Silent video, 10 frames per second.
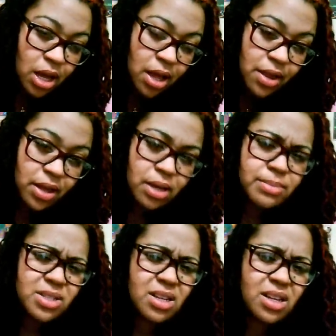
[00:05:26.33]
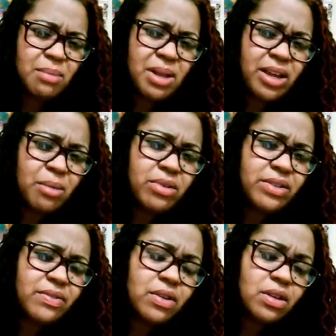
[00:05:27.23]
I think I'm just gonna let my hair
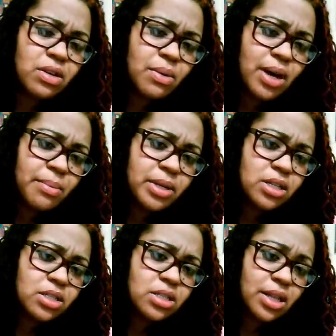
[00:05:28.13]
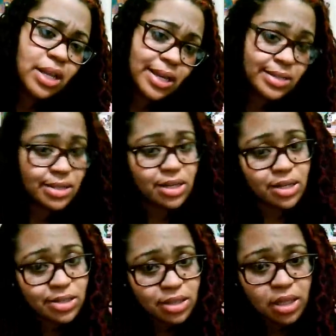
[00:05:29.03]
breathe for a little while because, like I said,
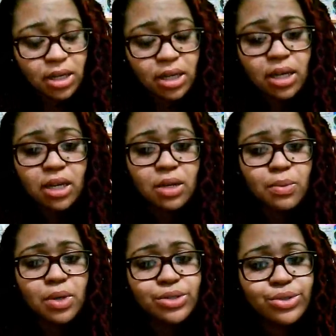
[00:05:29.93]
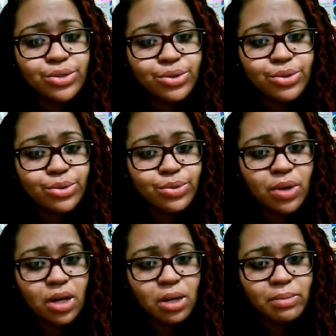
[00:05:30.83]
it is thinning, and I want to
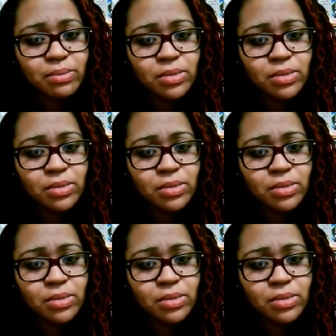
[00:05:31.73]
um,